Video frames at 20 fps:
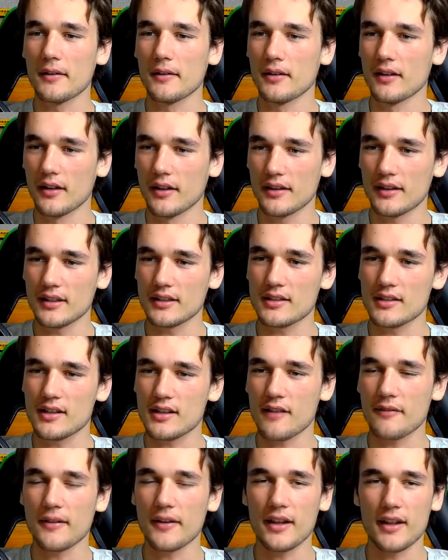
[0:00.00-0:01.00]
all of this
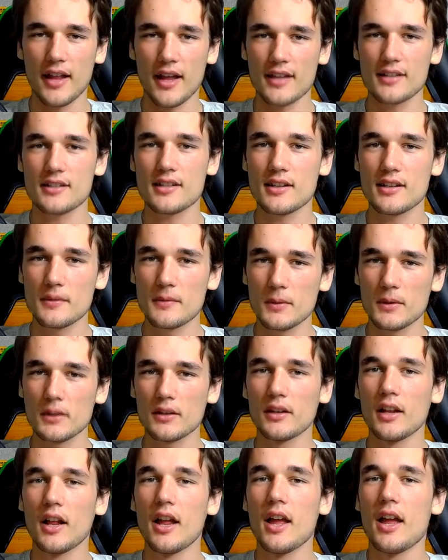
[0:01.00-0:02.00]
stuff, I'll answer them
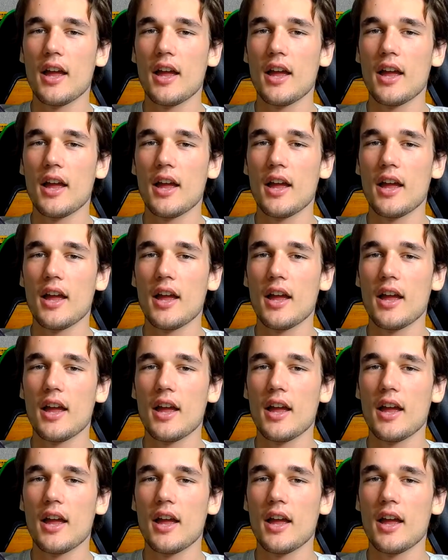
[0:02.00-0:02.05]
all